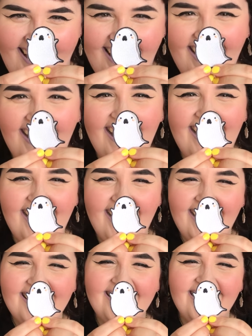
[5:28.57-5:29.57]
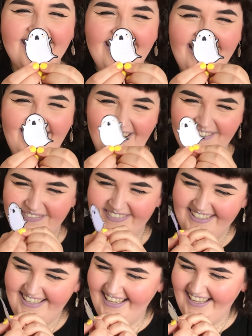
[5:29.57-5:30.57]
Oh, look
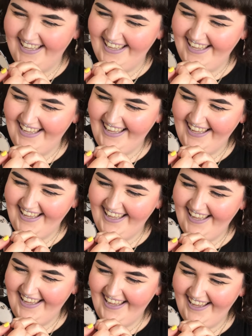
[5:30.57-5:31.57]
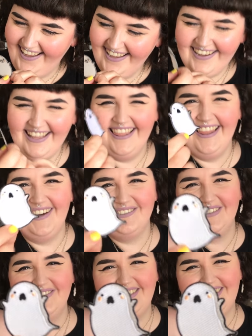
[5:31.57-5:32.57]
at him! Oh,
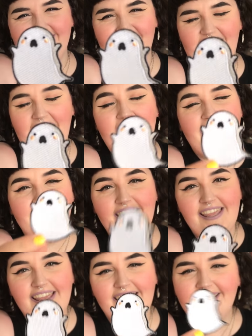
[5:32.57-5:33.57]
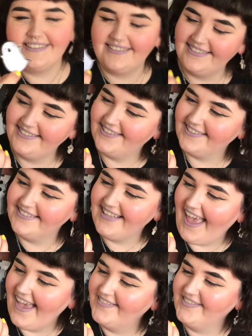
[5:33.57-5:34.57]
I love him so. He is just
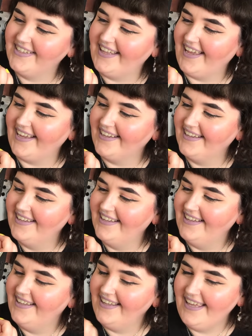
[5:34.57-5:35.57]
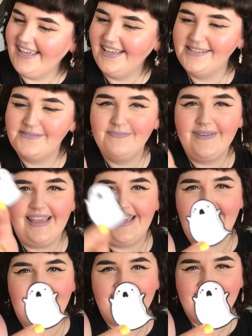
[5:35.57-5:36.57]
everything. He is
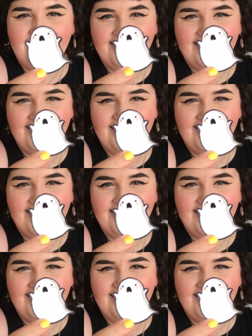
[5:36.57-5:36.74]
me.